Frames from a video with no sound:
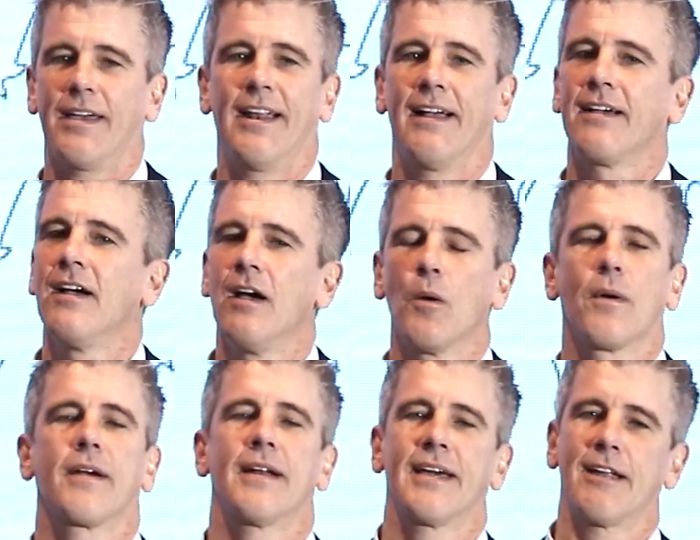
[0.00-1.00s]
You know, like
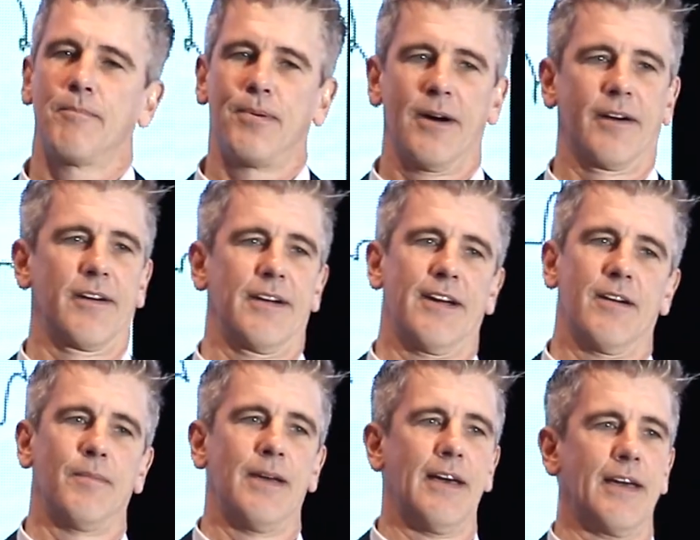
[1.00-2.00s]
where can I get a burger near
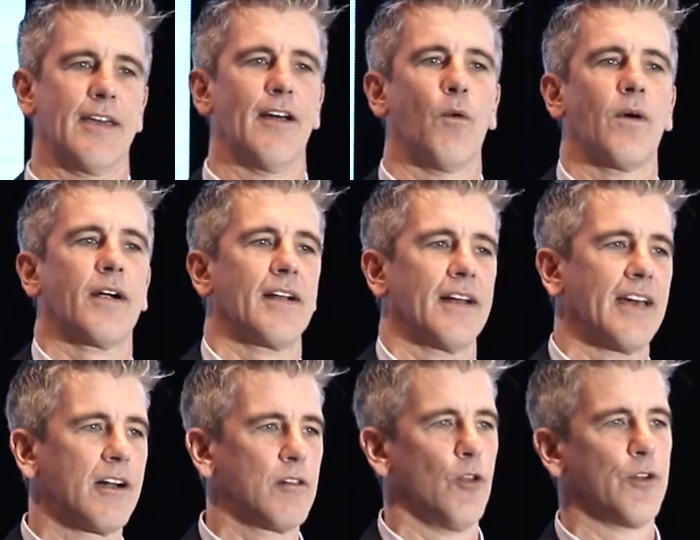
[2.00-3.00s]
me? You know, where can I
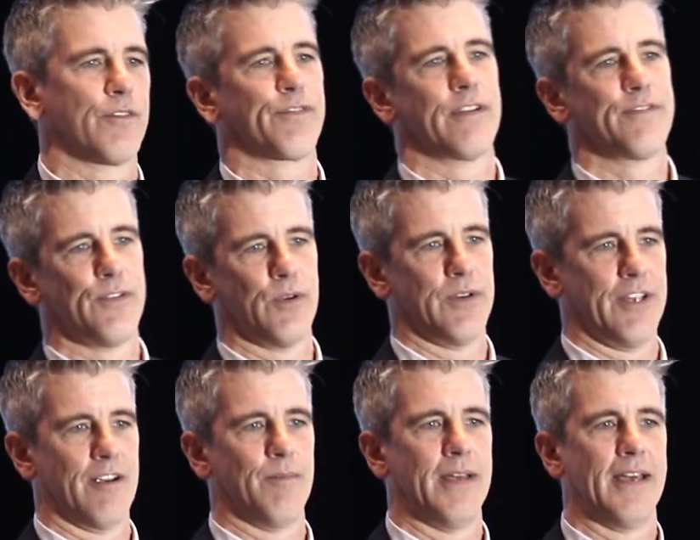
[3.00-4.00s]
get gluten-free food
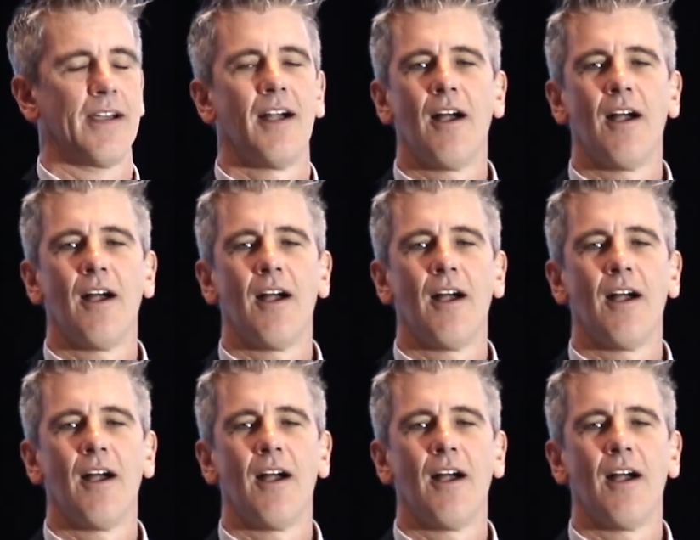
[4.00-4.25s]
near me?